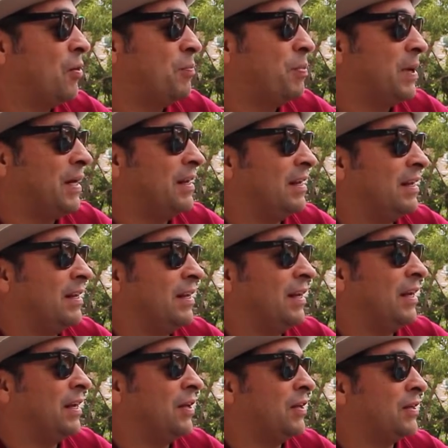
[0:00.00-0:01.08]
But
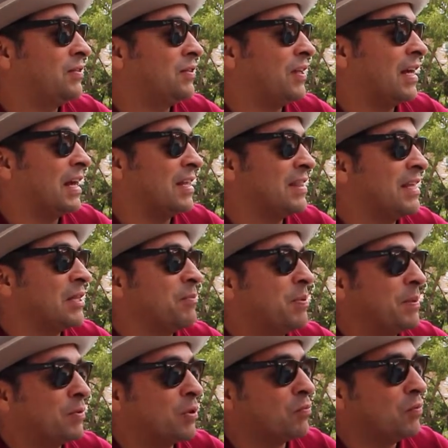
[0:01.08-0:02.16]
it's like I think the
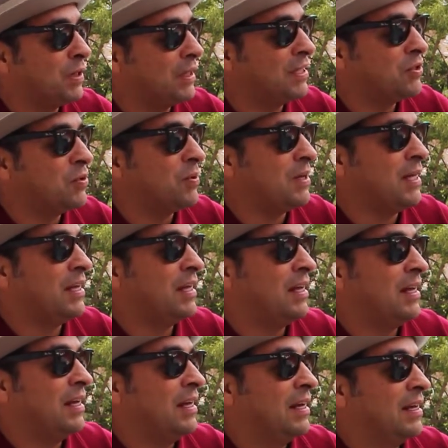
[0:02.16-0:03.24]
people that really do it,
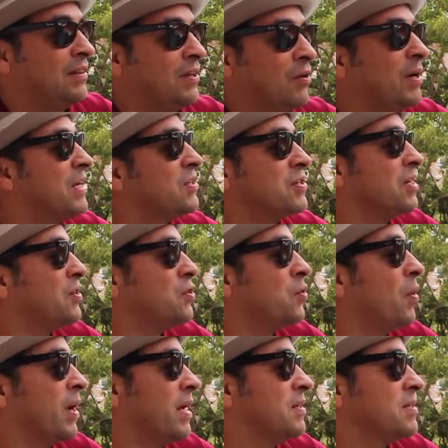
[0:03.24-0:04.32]
there isn't a
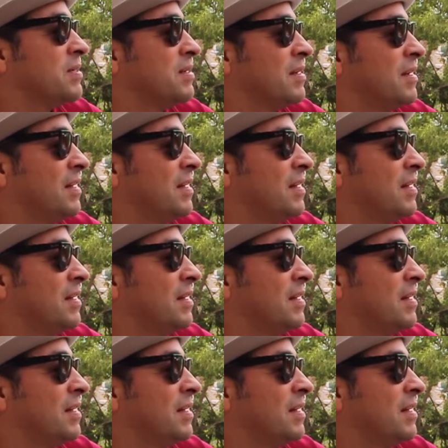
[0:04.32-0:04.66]
choice.